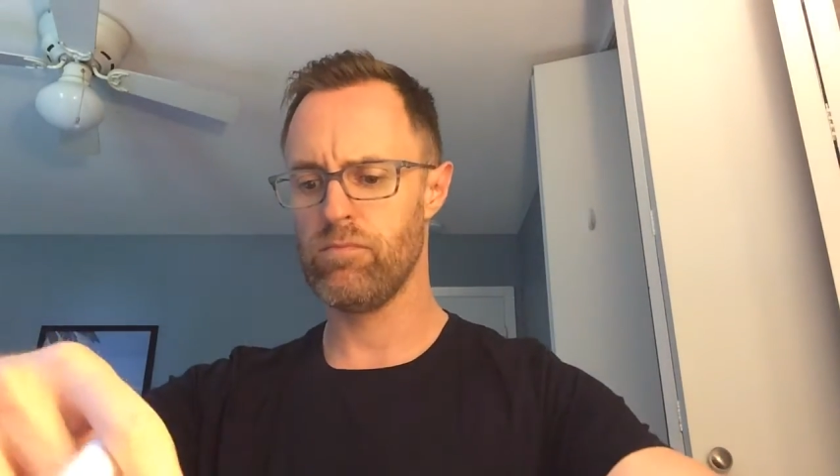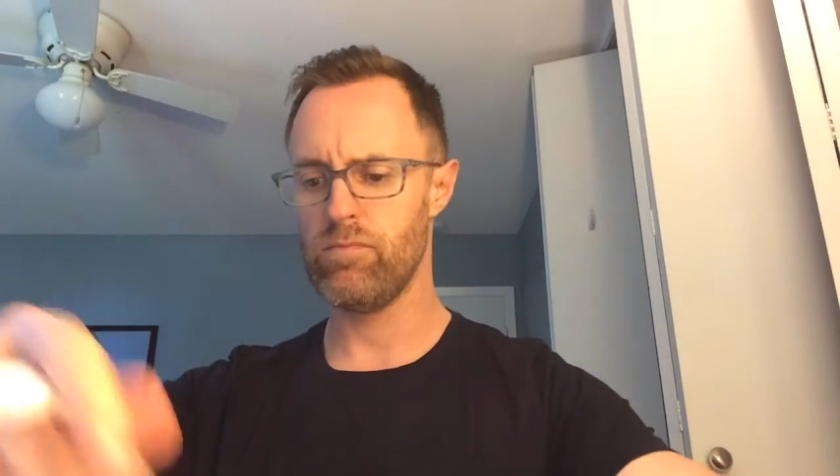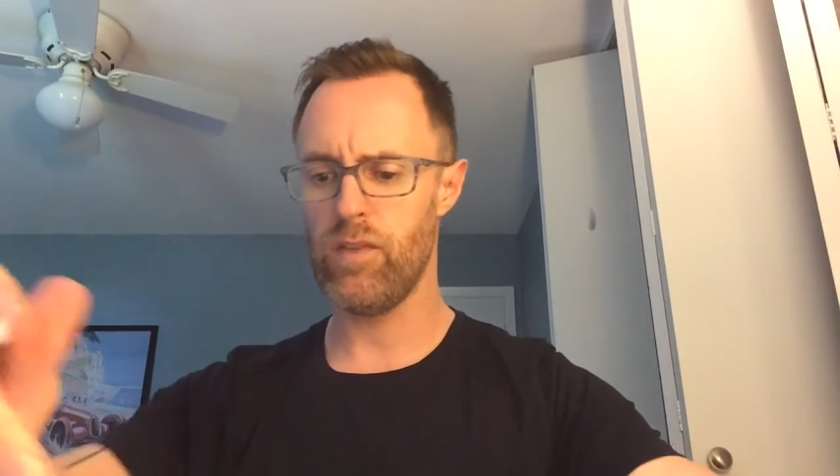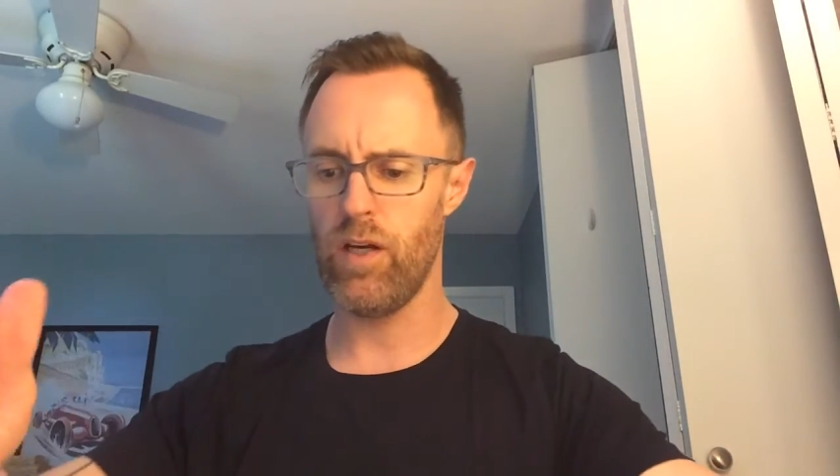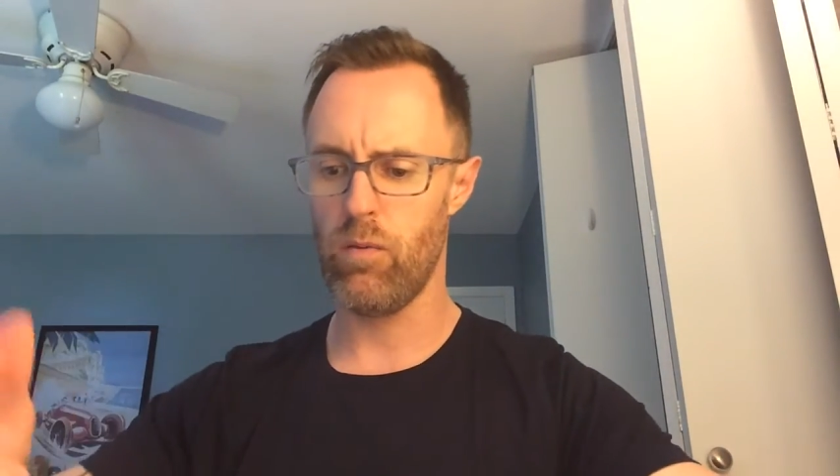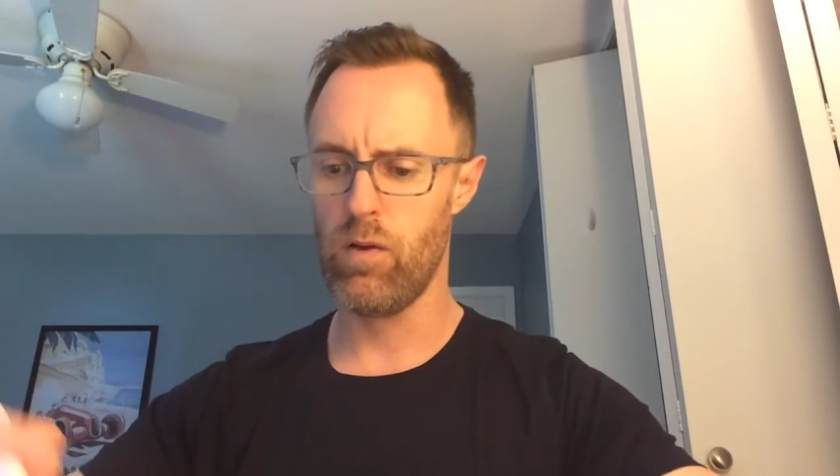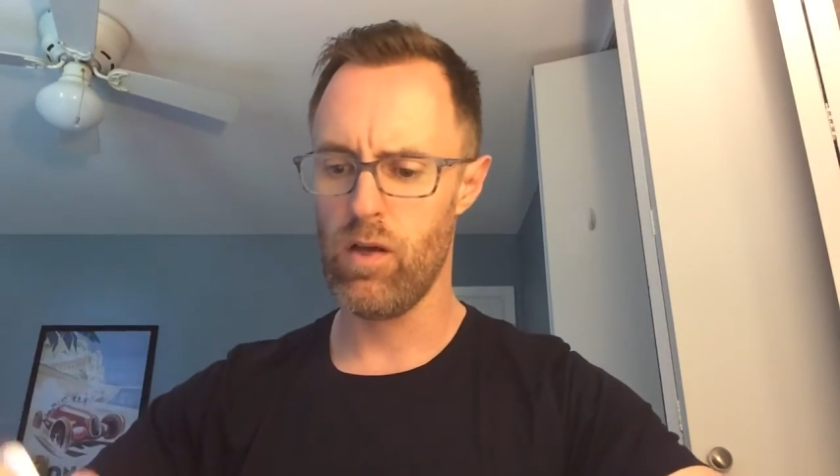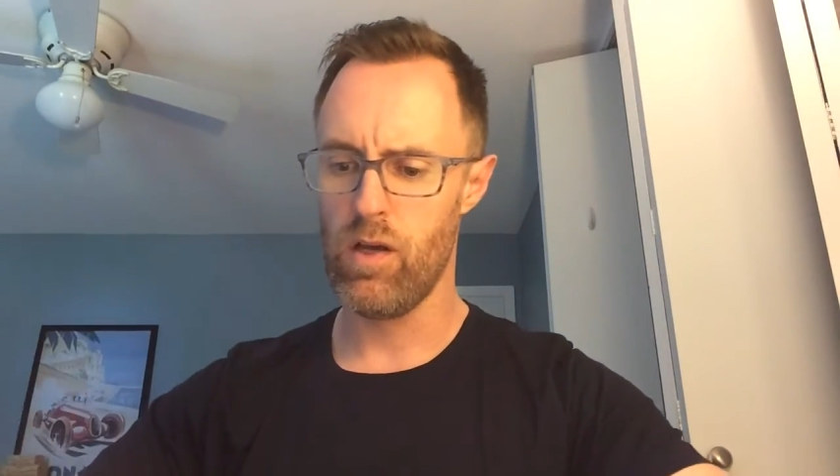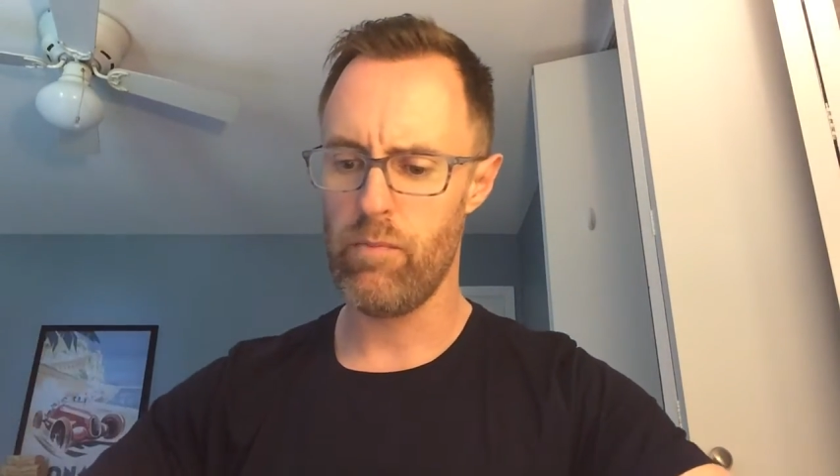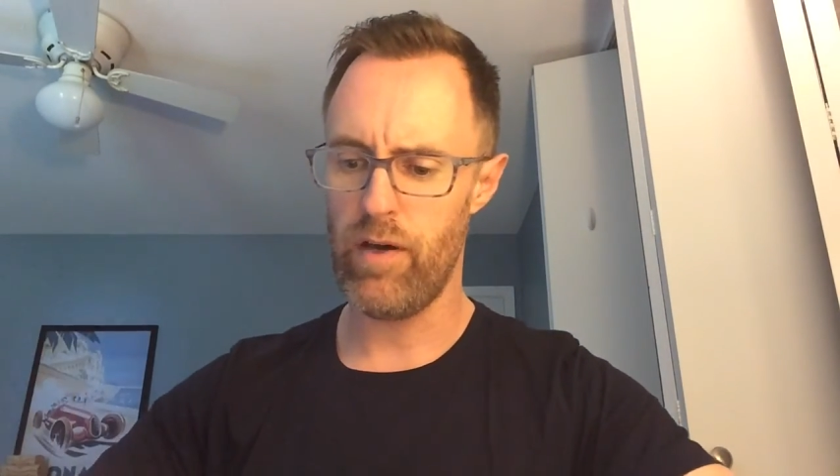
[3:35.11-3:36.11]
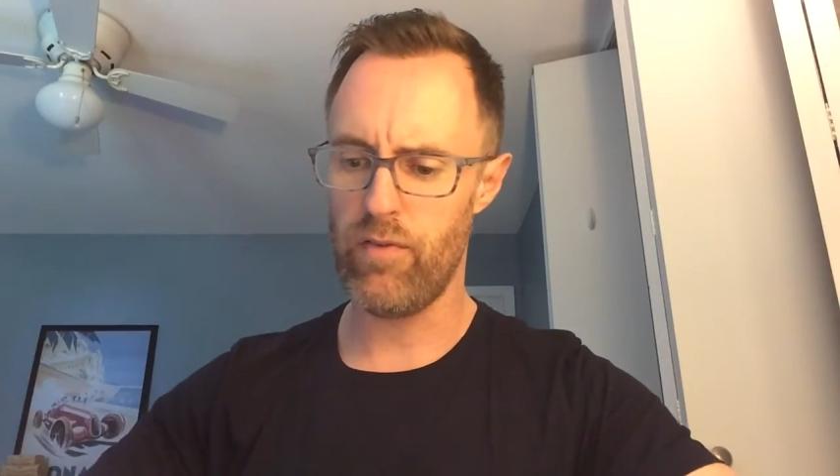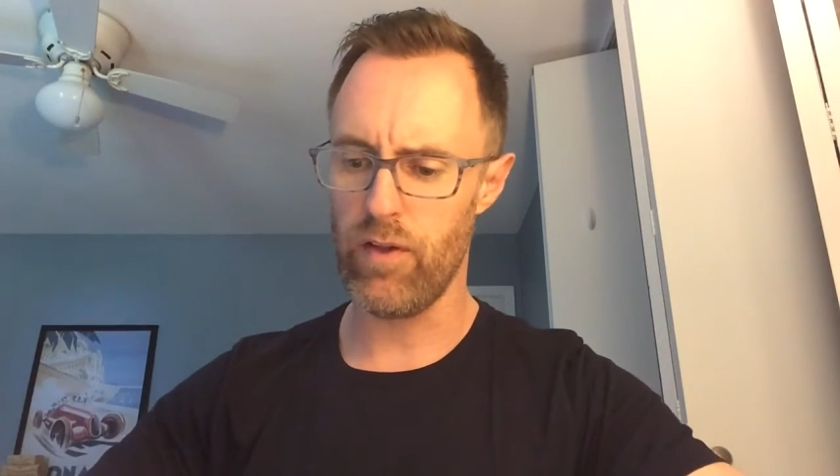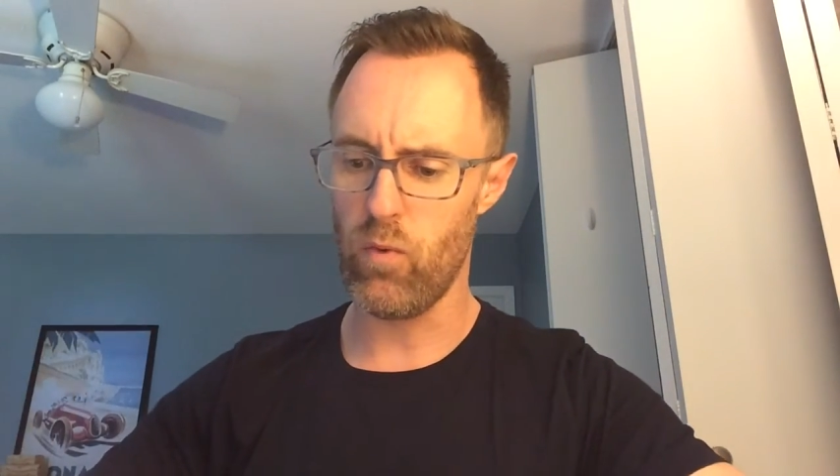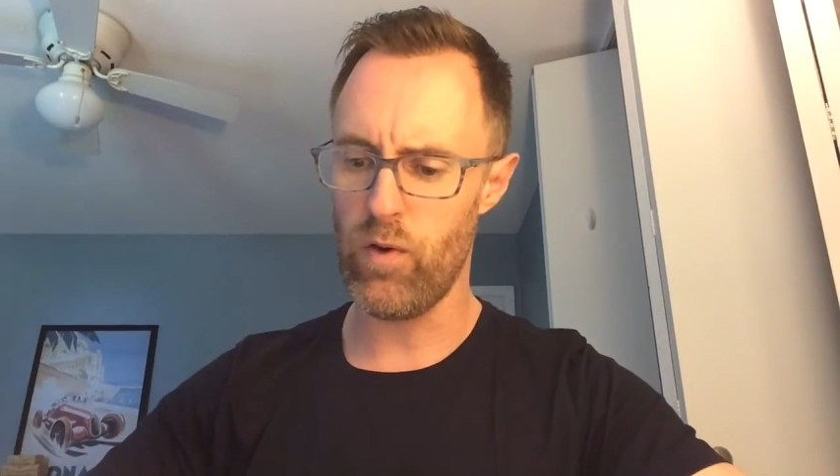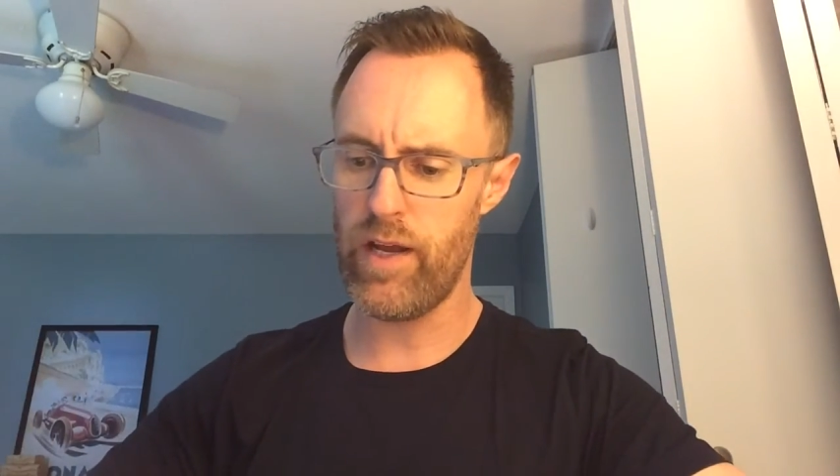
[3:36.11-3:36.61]
might fill
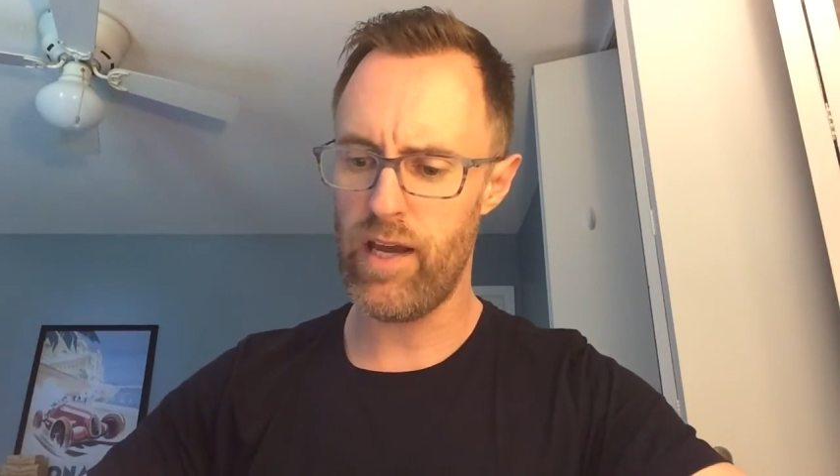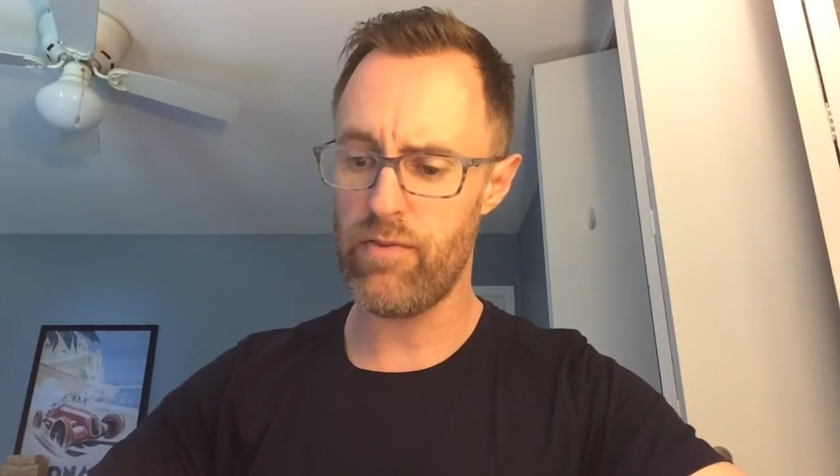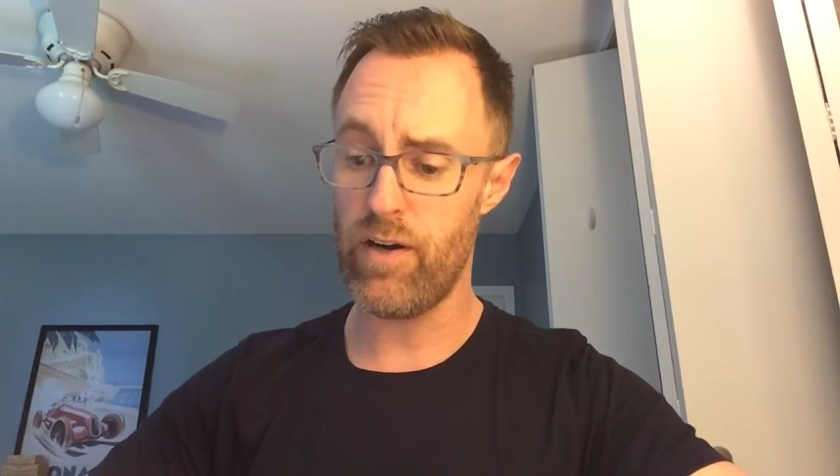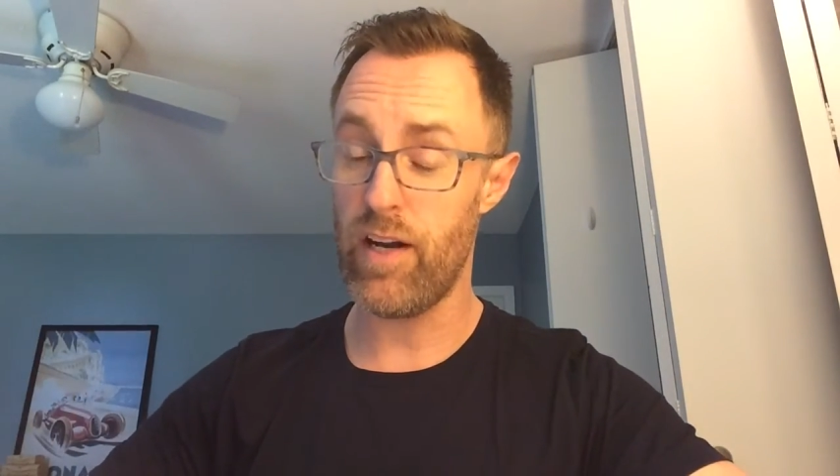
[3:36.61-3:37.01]
in one half here.